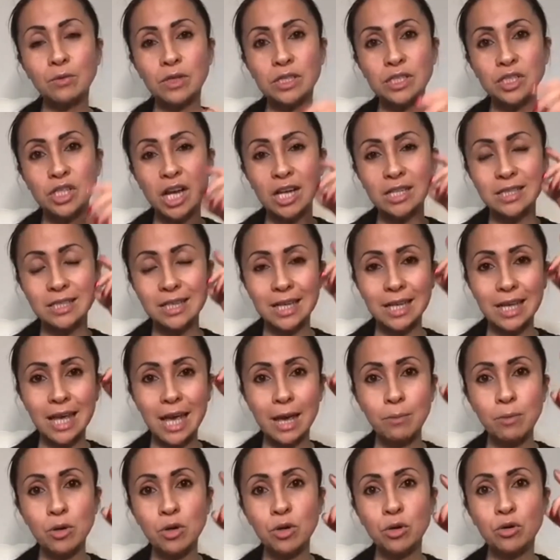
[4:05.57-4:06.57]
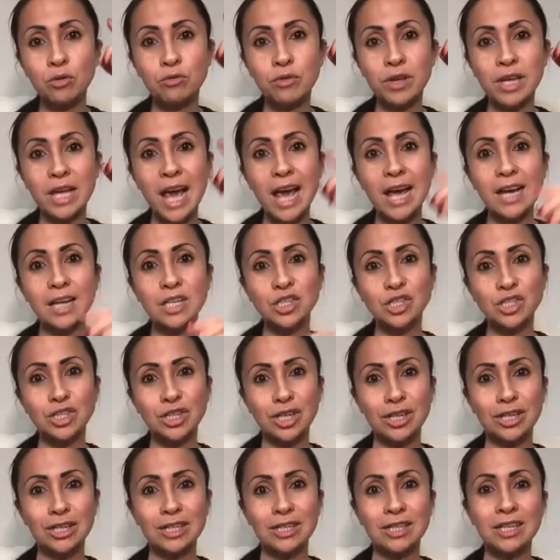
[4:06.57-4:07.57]
which has a chemical
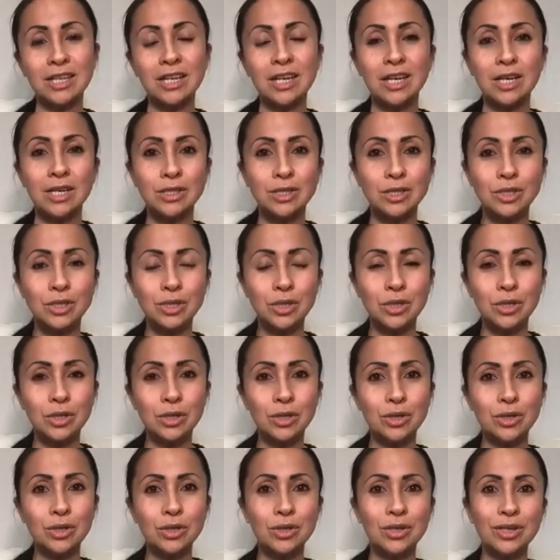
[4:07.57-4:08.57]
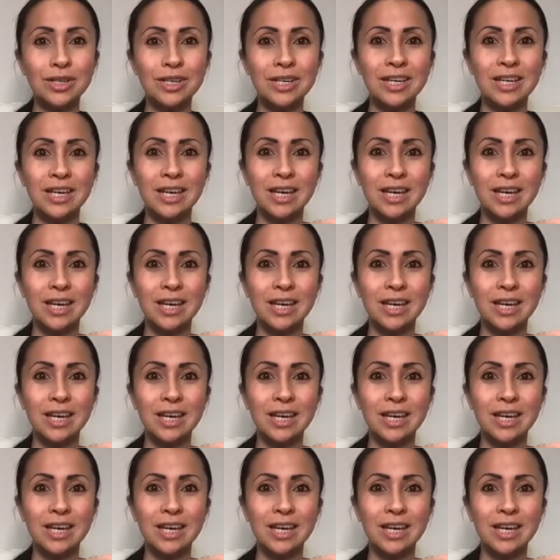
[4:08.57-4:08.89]
reaction to